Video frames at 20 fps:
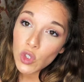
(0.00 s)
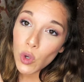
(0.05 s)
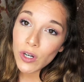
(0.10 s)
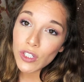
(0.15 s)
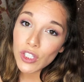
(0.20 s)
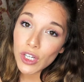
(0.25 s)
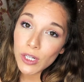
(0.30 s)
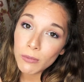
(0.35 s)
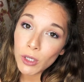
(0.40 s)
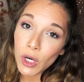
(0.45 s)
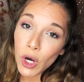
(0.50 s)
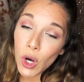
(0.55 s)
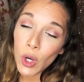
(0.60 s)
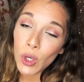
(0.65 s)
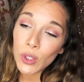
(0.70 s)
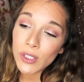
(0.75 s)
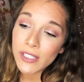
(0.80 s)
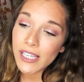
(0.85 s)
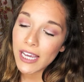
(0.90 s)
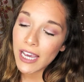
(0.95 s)
Short-term
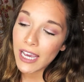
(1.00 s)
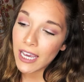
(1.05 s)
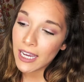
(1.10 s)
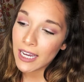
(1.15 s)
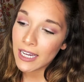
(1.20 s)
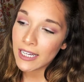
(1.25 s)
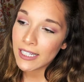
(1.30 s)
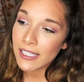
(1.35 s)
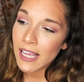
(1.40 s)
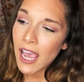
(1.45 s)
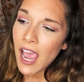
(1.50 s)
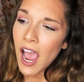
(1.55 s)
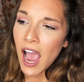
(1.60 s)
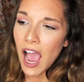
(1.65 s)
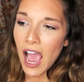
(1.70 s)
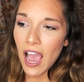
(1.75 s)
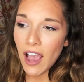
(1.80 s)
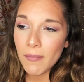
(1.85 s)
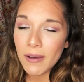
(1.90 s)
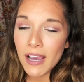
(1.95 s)
goals is
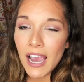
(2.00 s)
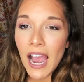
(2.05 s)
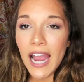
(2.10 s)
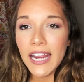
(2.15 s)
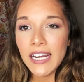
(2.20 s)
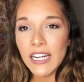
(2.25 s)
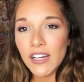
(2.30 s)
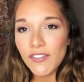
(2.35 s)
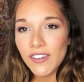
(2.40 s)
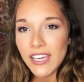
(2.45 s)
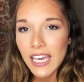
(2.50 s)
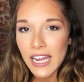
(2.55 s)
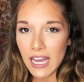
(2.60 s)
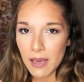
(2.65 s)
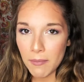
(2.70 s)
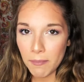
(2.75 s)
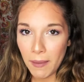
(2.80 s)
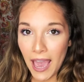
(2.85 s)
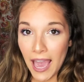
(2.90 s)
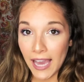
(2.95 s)
I'm kind of
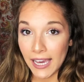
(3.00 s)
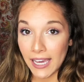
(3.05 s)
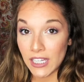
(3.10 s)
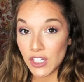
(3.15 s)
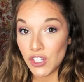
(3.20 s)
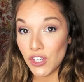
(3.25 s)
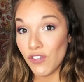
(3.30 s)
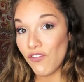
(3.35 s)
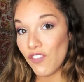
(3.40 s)
getting back into